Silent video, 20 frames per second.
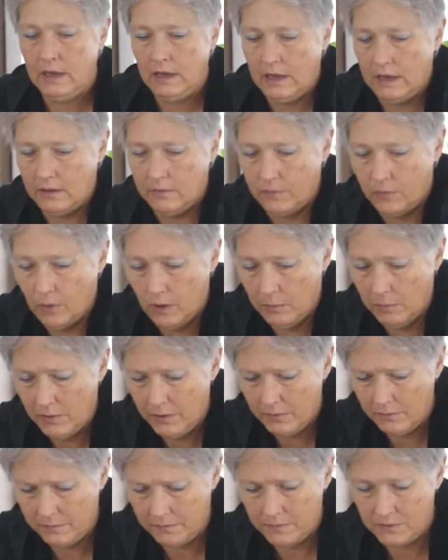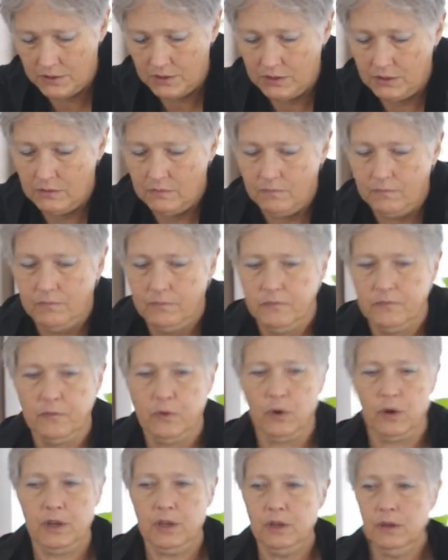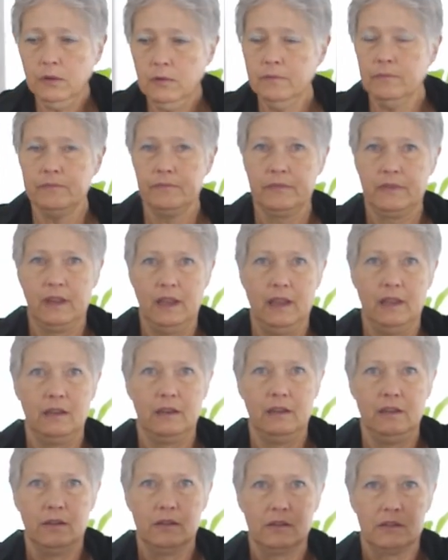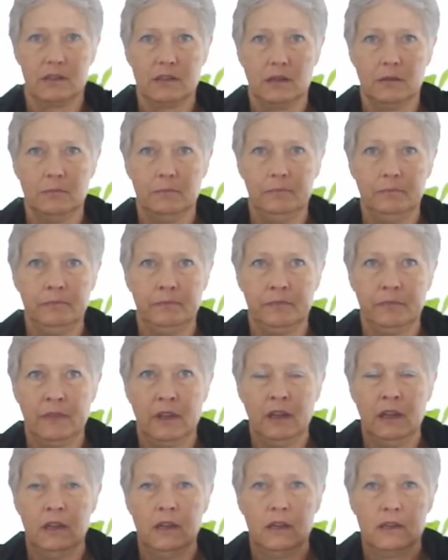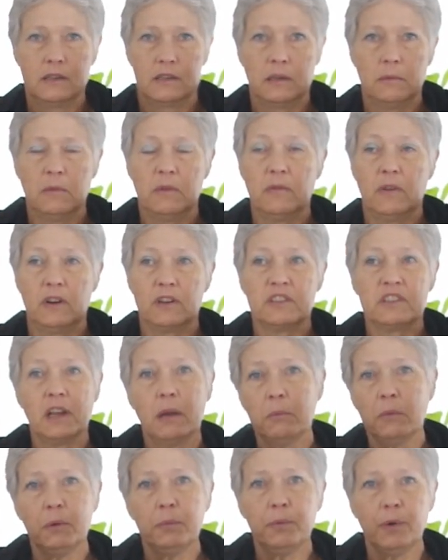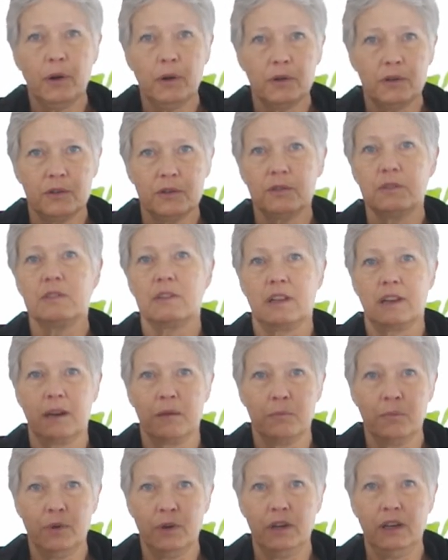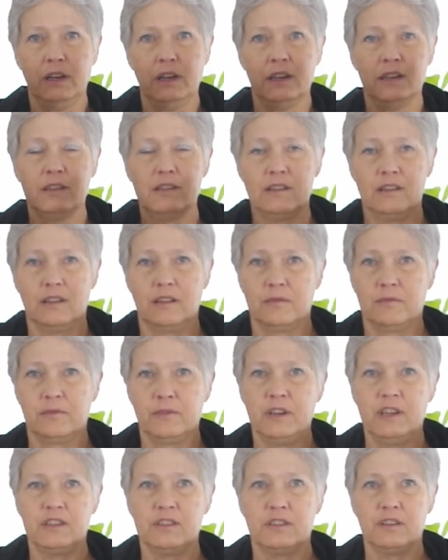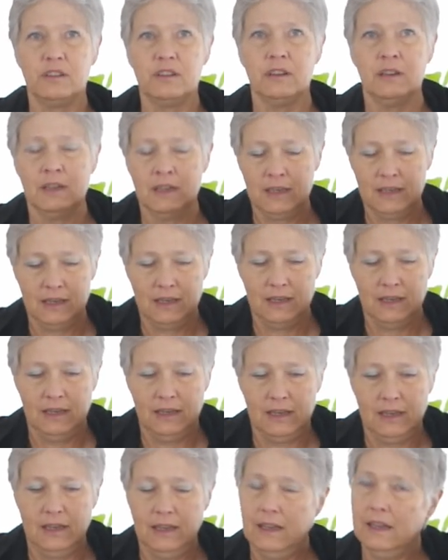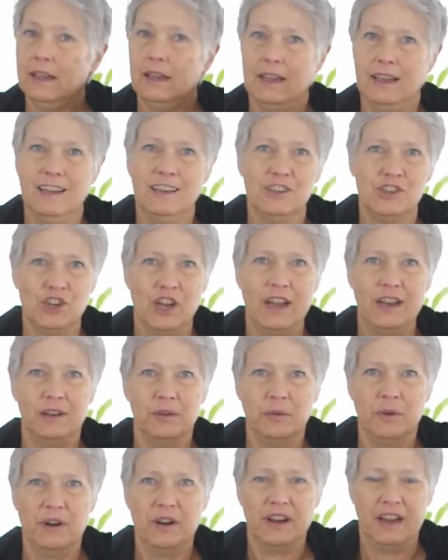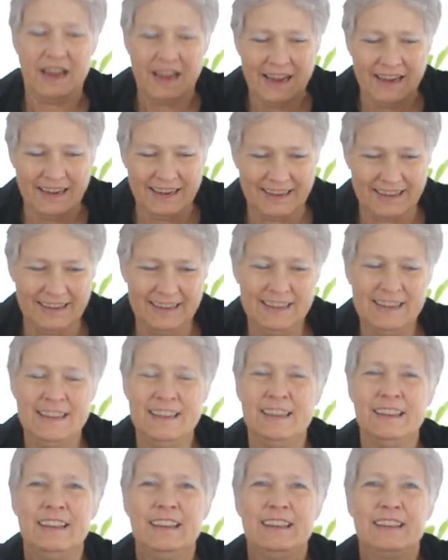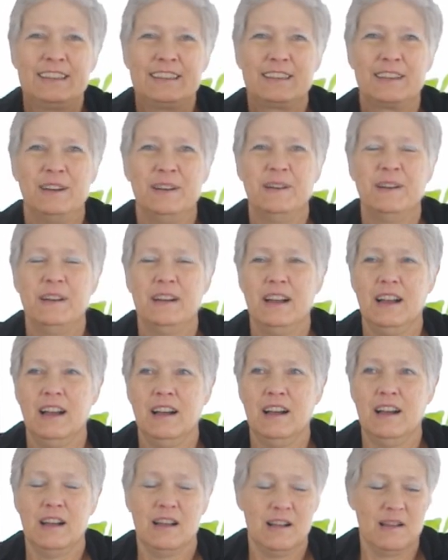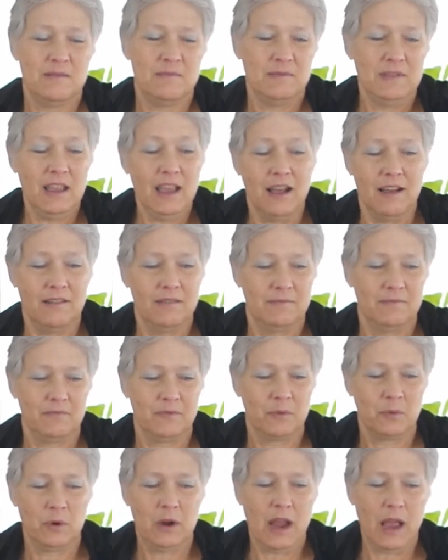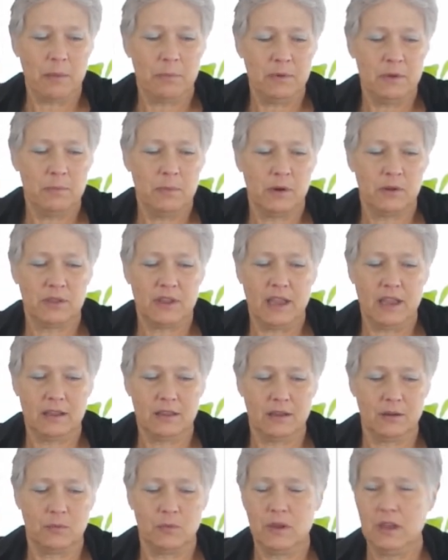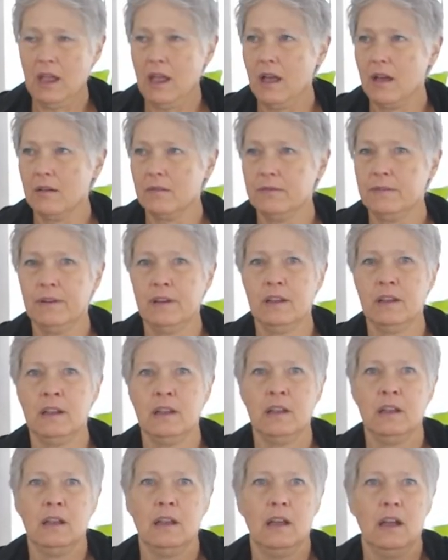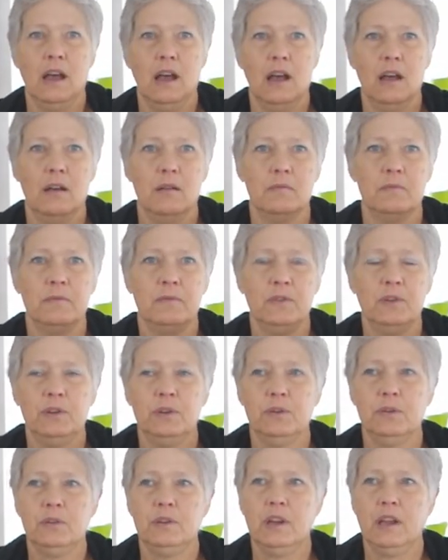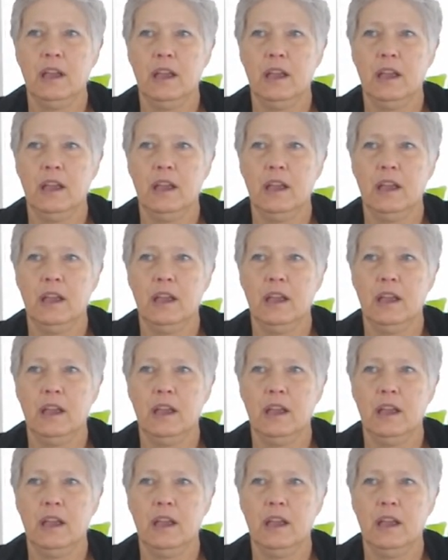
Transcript: informative for you, and here's some of our summer produce that I'm putting into the freezer in January. So yeah, we're happy about that we have food.